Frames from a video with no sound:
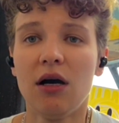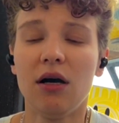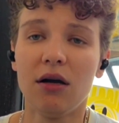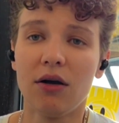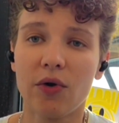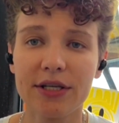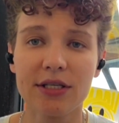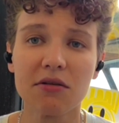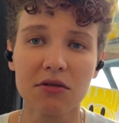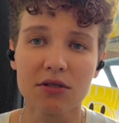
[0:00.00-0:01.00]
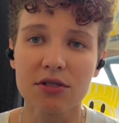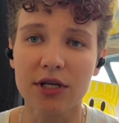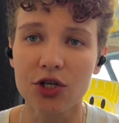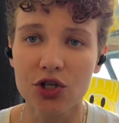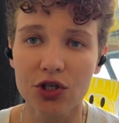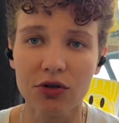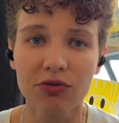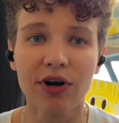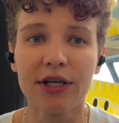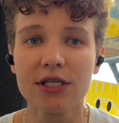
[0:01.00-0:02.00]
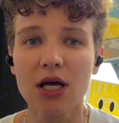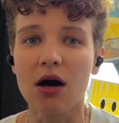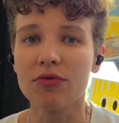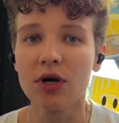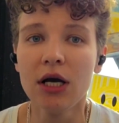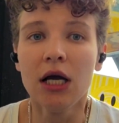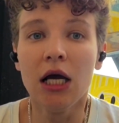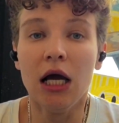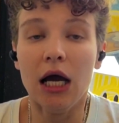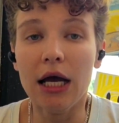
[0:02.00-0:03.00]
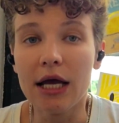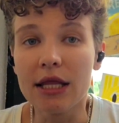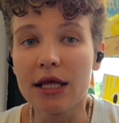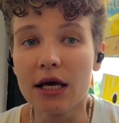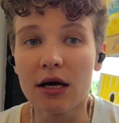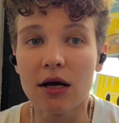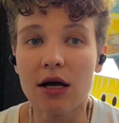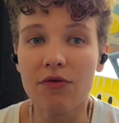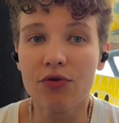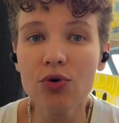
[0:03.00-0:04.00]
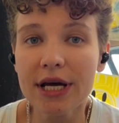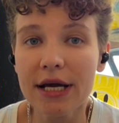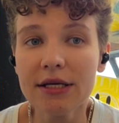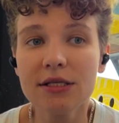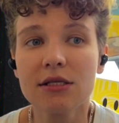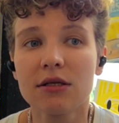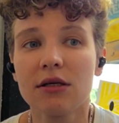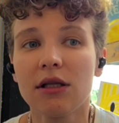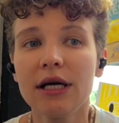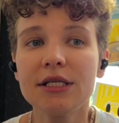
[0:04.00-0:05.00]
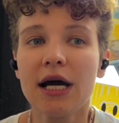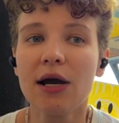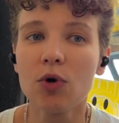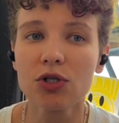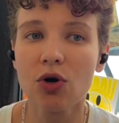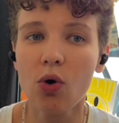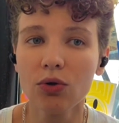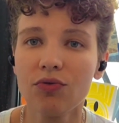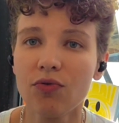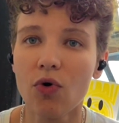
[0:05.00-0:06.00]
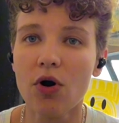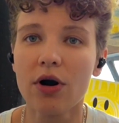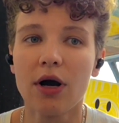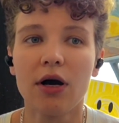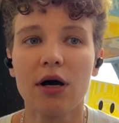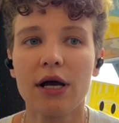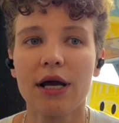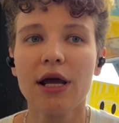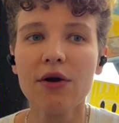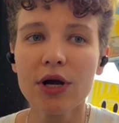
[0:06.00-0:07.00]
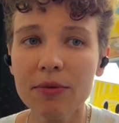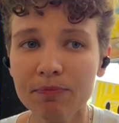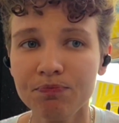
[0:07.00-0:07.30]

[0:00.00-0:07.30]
writing such funny stuff. And a few days later, I was called for a hearing.